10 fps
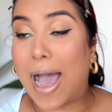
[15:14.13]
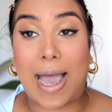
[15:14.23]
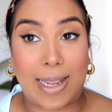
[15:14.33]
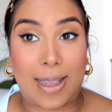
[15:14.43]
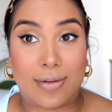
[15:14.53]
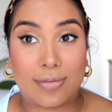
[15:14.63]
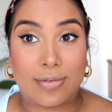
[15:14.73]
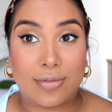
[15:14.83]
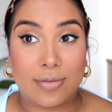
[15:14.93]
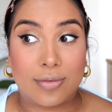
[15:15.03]
I have.
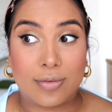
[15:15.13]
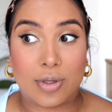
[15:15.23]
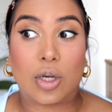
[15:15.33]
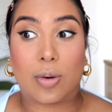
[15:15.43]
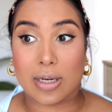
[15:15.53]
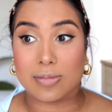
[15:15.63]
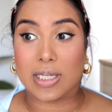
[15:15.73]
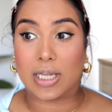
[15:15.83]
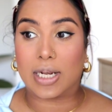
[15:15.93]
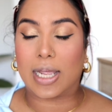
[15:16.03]
You know what I'm
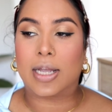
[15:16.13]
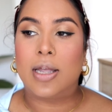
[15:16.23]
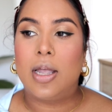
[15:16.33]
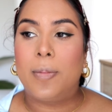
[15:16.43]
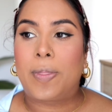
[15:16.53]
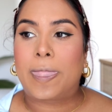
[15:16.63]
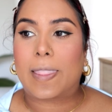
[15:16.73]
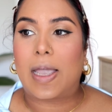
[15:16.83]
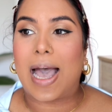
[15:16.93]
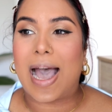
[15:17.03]
saying? Like,
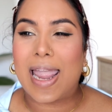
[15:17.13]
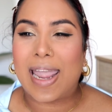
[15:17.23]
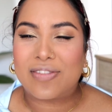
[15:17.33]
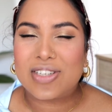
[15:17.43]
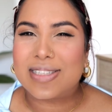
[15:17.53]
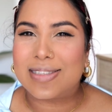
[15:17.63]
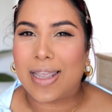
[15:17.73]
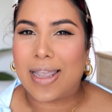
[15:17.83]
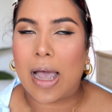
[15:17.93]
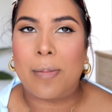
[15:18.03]
I have to
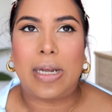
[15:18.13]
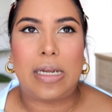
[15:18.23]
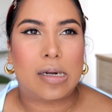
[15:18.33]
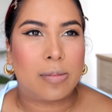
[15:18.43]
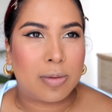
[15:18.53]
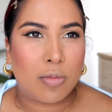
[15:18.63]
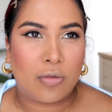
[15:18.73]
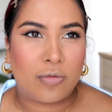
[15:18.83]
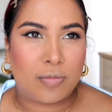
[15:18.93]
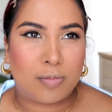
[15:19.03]
say I'm a little bit
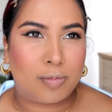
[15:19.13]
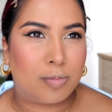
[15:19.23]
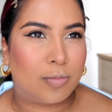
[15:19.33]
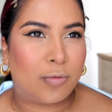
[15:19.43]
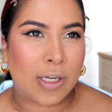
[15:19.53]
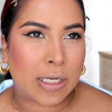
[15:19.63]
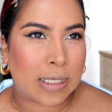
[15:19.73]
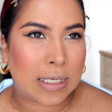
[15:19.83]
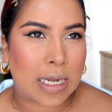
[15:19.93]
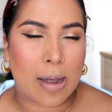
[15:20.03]
more
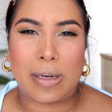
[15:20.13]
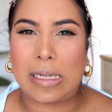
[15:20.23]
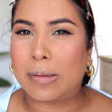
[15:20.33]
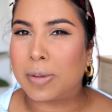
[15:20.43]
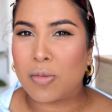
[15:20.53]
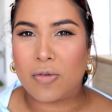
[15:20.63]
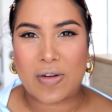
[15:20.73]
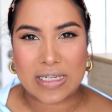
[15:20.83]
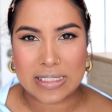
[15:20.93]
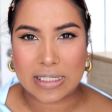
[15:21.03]
finicky, I'm a little bit more
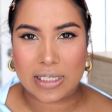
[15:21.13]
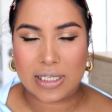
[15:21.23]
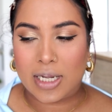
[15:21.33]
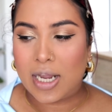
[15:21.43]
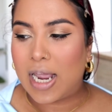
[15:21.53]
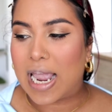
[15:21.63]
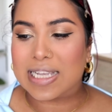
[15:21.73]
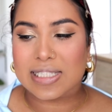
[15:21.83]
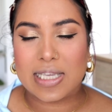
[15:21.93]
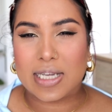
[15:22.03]
fussy
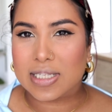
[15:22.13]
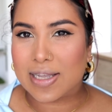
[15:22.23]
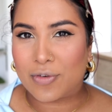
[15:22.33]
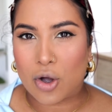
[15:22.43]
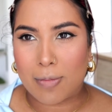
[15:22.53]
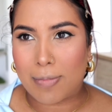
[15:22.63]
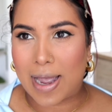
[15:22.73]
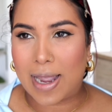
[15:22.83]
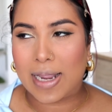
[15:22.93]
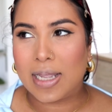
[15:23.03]
as the years have gone
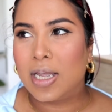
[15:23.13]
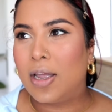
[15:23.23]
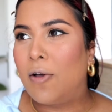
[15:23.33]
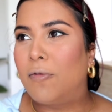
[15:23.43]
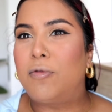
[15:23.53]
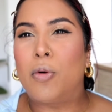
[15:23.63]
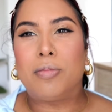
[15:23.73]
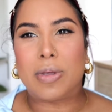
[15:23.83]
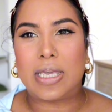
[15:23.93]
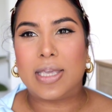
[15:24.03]
by. For
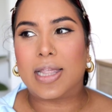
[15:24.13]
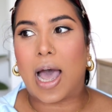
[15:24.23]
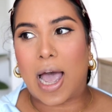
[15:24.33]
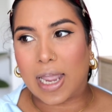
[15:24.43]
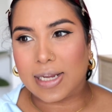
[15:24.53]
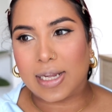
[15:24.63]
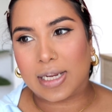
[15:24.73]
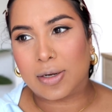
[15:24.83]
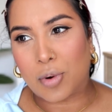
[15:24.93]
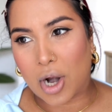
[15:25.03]
me, the higher
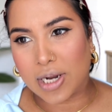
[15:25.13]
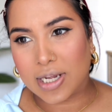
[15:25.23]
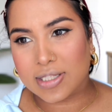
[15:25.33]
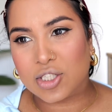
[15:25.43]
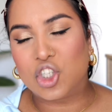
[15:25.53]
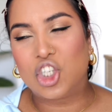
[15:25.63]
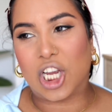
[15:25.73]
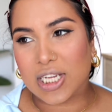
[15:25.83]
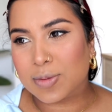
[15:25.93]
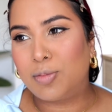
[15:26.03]
end products
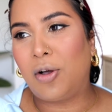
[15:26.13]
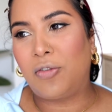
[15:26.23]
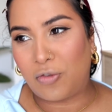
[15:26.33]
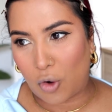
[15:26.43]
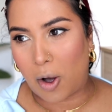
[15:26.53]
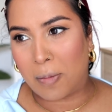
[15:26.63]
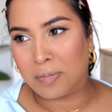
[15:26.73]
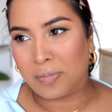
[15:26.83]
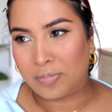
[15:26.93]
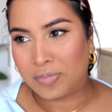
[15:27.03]
just
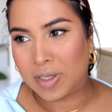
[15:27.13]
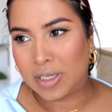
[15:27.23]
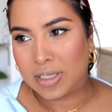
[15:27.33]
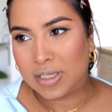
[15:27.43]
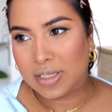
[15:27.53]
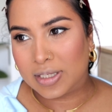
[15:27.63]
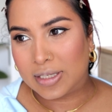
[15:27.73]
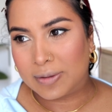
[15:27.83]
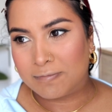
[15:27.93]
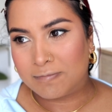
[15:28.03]
perform
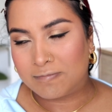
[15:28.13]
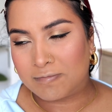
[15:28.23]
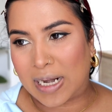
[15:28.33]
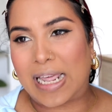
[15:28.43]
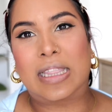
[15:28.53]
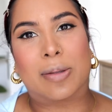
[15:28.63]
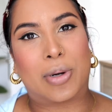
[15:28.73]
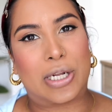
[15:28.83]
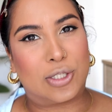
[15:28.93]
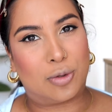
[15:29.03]
like the
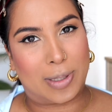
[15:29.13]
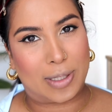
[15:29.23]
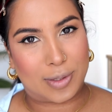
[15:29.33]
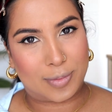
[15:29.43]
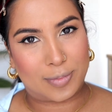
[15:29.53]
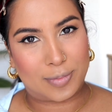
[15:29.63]
price you paid.